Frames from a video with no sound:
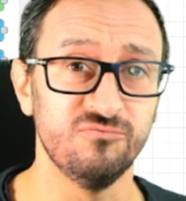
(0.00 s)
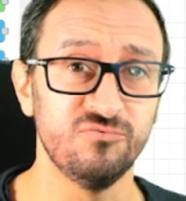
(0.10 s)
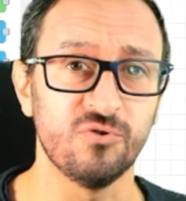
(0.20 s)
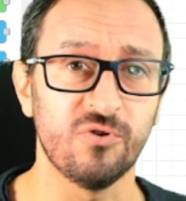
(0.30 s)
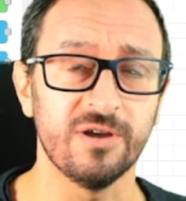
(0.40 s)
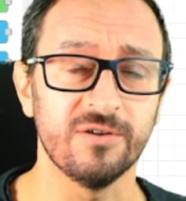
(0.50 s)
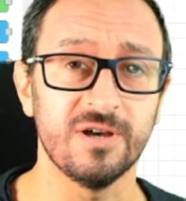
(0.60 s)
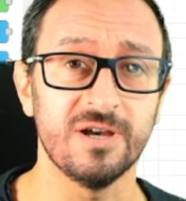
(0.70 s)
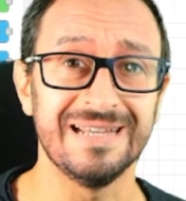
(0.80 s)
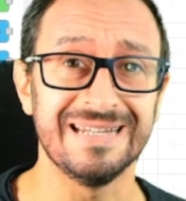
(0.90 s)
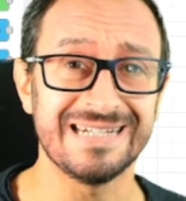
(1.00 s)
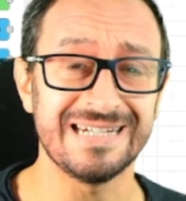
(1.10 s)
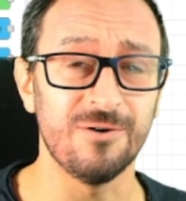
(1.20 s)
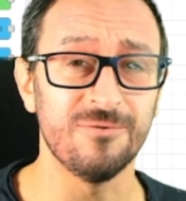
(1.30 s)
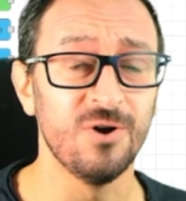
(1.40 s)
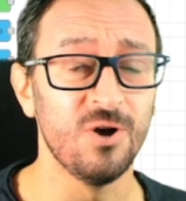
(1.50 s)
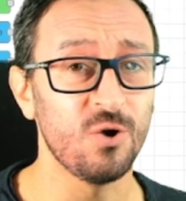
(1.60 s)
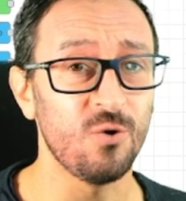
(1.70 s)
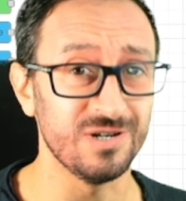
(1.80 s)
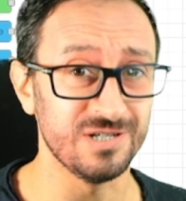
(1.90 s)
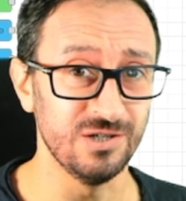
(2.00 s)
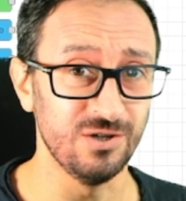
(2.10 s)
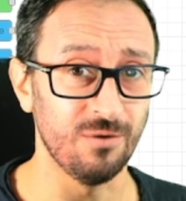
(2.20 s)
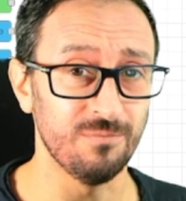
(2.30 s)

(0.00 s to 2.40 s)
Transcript: driver itself quite a lot,